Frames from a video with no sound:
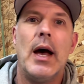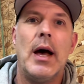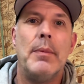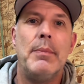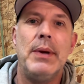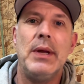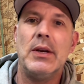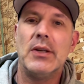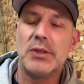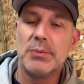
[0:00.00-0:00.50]

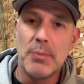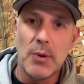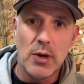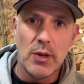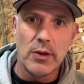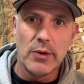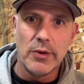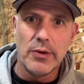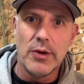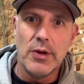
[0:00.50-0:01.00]
Being a
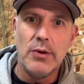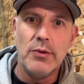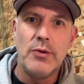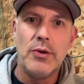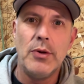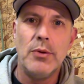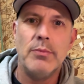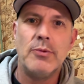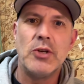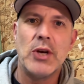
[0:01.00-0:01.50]
smaller
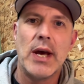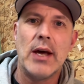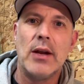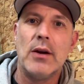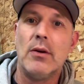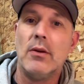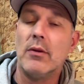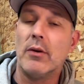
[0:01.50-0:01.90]
YouTube channel,